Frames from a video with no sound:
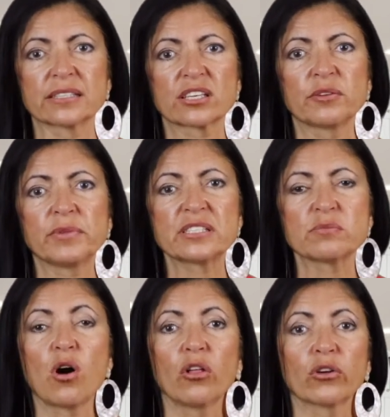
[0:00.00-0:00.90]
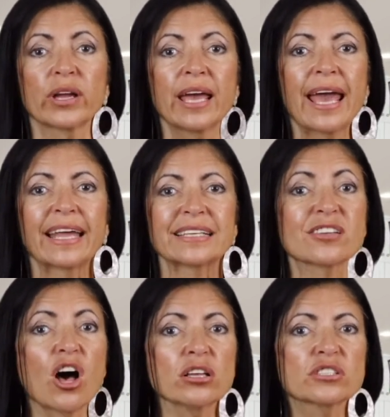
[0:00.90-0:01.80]
It's going to be smaller, and it's
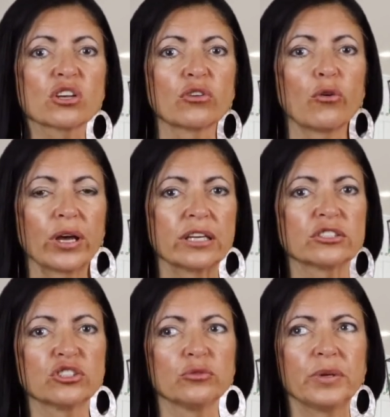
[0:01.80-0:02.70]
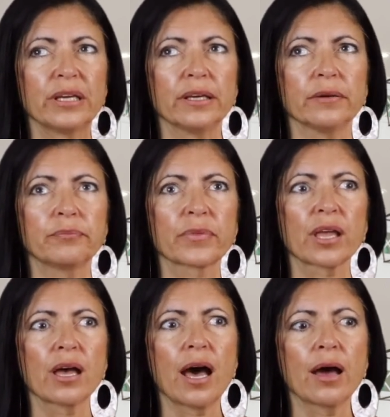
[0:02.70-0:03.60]
also going to be,
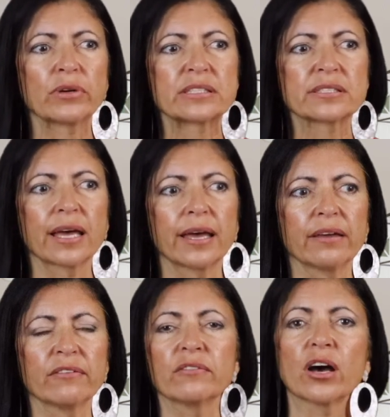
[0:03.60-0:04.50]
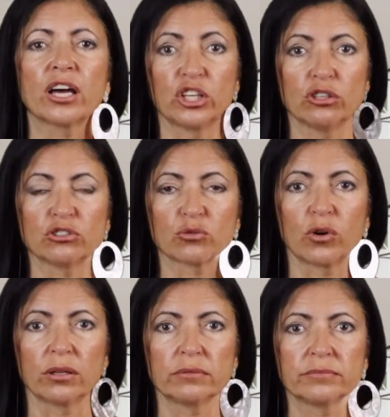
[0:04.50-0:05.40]
I would say,
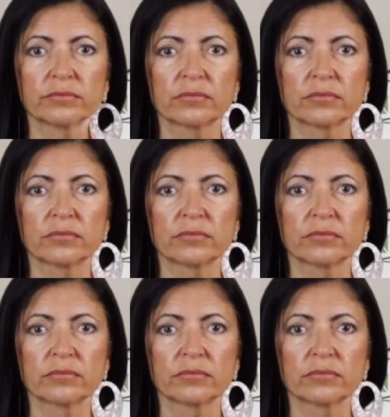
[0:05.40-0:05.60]
unusual.